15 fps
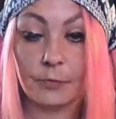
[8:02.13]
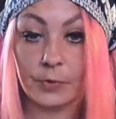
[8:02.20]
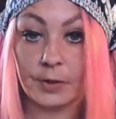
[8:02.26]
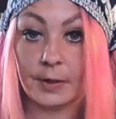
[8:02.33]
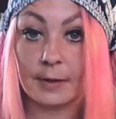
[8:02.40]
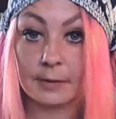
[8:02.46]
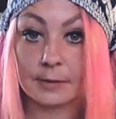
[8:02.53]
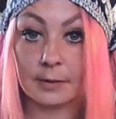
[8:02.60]
the
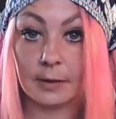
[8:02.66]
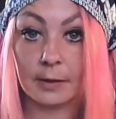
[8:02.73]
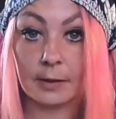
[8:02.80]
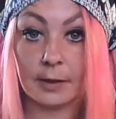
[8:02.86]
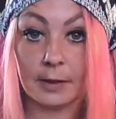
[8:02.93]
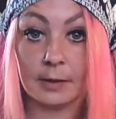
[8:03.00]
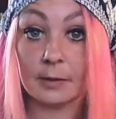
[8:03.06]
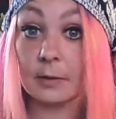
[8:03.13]
next thing
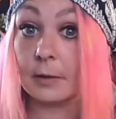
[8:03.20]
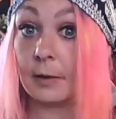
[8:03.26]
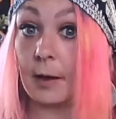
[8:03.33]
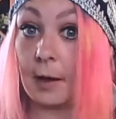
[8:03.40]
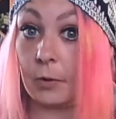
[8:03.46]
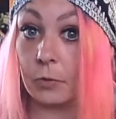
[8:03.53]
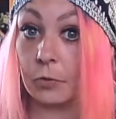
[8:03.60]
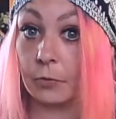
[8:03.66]
is
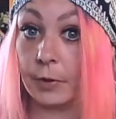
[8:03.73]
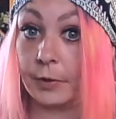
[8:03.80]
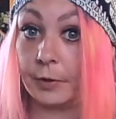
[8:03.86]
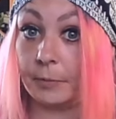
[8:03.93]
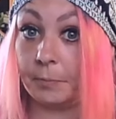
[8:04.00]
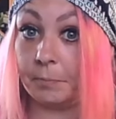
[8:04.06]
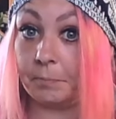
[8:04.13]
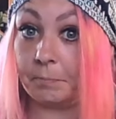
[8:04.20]

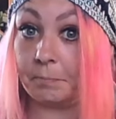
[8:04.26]
algorithm.